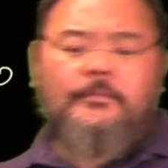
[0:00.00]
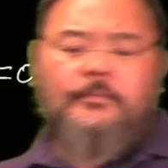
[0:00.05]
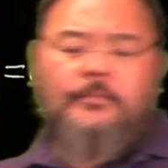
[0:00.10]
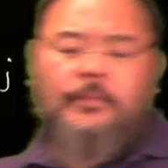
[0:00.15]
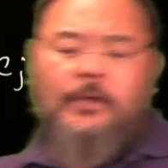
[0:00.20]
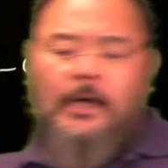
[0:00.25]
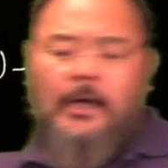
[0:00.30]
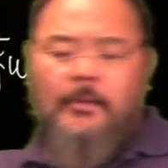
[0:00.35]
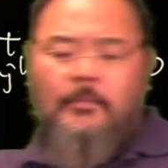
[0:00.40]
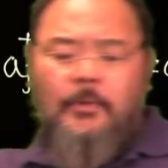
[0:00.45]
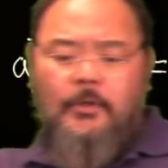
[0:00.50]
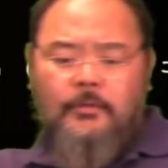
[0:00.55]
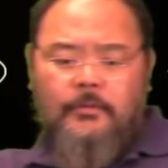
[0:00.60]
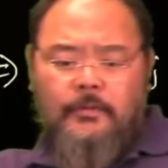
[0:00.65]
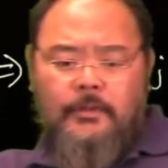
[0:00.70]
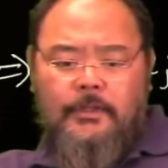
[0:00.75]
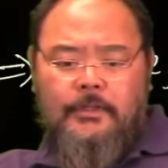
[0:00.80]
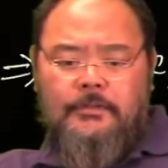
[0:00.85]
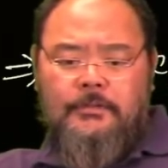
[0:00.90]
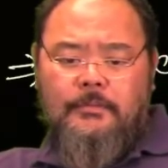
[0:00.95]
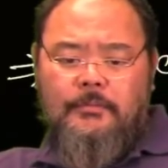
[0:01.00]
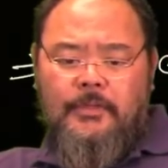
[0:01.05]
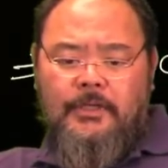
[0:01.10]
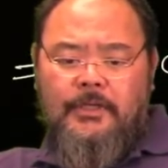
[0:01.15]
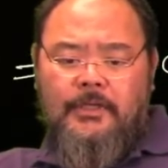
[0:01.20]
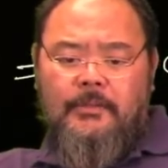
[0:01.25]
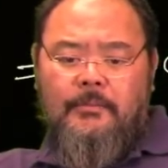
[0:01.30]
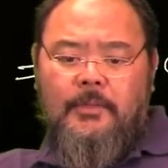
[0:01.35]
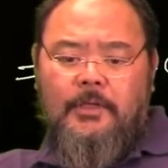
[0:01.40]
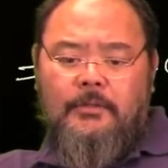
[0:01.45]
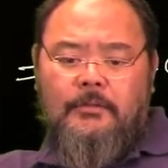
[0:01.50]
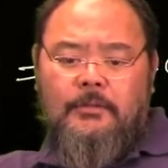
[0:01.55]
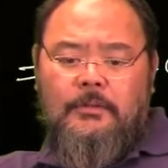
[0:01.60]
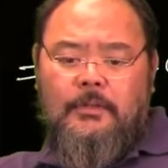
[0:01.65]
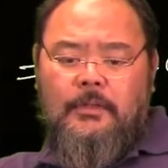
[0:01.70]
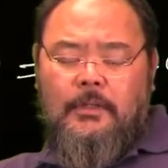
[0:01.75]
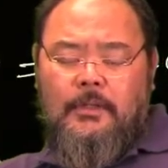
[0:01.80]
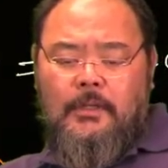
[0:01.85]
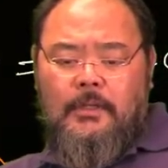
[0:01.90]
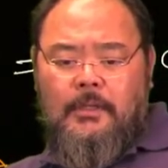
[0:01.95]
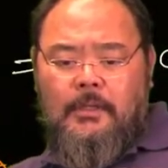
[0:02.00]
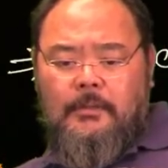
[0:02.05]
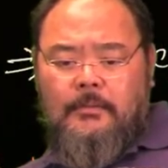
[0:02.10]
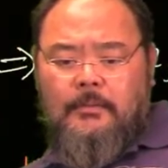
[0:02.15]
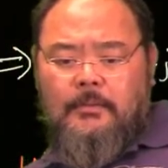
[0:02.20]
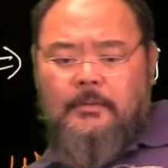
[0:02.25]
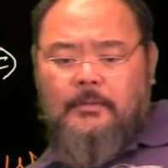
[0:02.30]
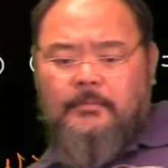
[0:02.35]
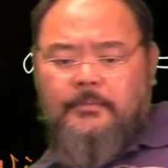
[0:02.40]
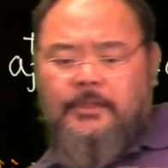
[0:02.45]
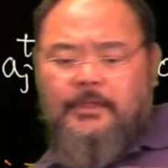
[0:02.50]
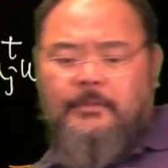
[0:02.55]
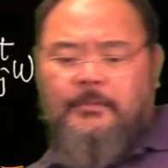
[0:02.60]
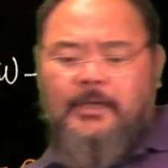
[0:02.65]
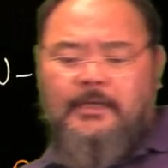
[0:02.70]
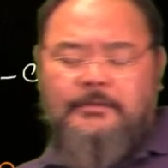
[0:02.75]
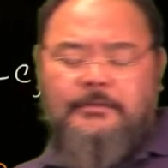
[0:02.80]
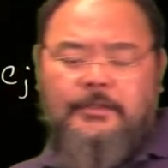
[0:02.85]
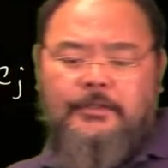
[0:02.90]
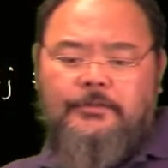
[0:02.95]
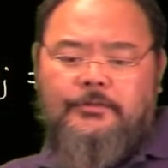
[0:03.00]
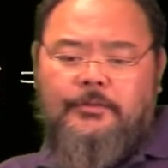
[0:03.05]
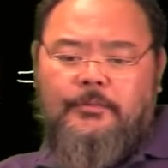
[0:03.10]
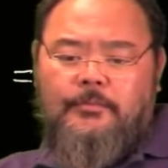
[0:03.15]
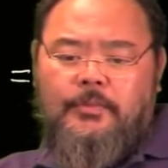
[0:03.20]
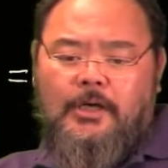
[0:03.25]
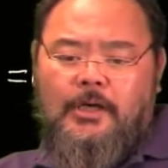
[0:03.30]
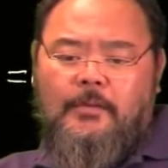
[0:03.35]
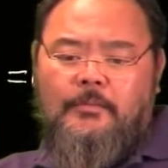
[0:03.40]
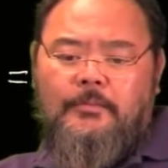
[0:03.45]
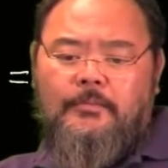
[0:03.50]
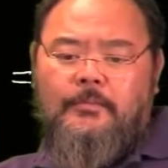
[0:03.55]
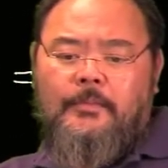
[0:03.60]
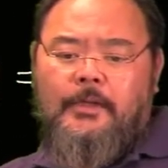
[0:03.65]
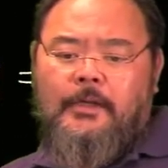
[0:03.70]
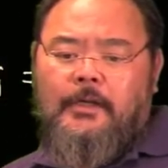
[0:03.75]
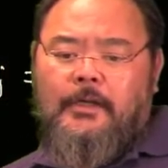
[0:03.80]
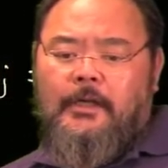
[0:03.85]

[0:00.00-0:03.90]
Primal is minimization problem,